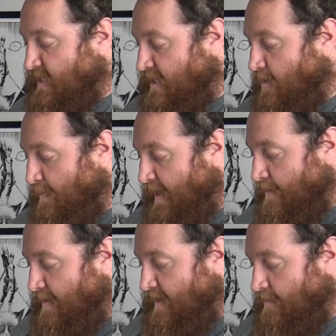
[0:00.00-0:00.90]
continue
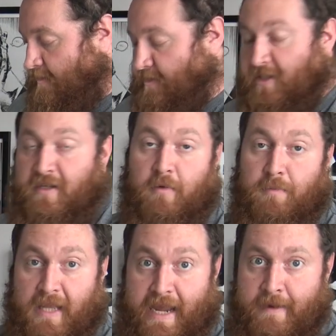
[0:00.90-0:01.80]
playing with it, or you just
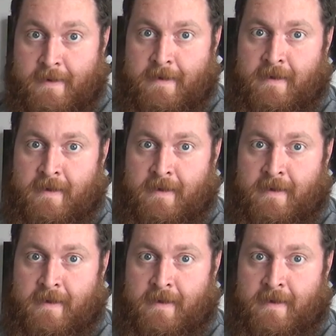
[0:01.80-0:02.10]
don't play.